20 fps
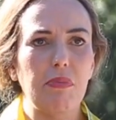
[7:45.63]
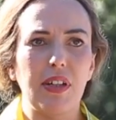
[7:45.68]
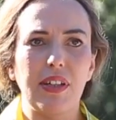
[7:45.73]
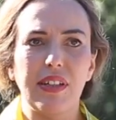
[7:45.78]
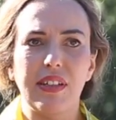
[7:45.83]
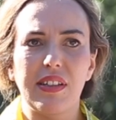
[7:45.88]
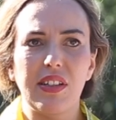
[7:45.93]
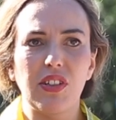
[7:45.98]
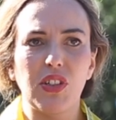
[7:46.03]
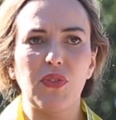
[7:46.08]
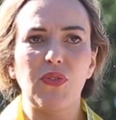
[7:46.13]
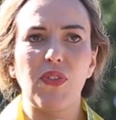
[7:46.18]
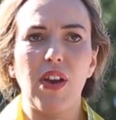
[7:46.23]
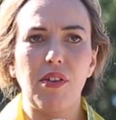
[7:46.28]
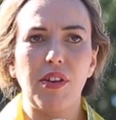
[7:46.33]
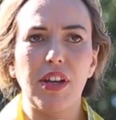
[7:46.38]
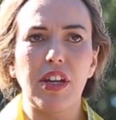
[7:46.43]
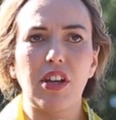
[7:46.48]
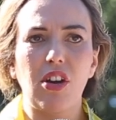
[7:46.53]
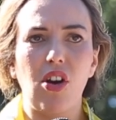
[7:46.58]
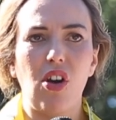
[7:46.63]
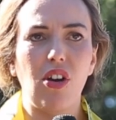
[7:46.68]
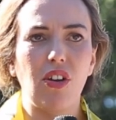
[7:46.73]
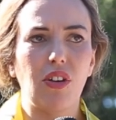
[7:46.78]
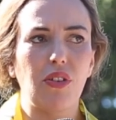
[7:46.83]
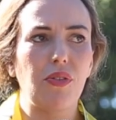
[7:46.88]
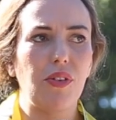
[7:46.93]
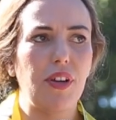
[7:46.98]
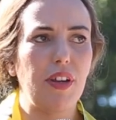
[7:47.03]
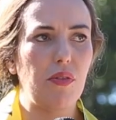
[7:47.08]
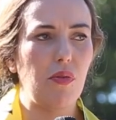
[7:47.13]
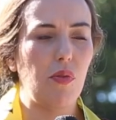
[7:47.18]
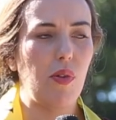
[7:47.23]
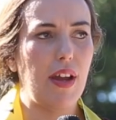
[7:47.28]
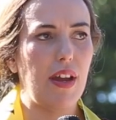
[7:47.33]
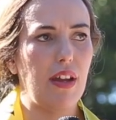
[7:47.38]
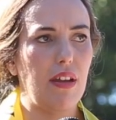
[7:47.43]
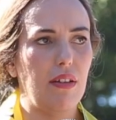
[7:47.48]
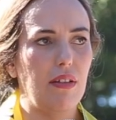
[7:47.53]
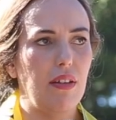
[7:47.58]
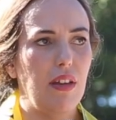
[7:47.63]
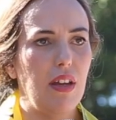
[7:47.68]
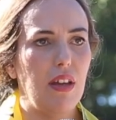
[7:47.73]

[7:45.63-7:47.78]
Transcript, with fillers: but in this very concrete way.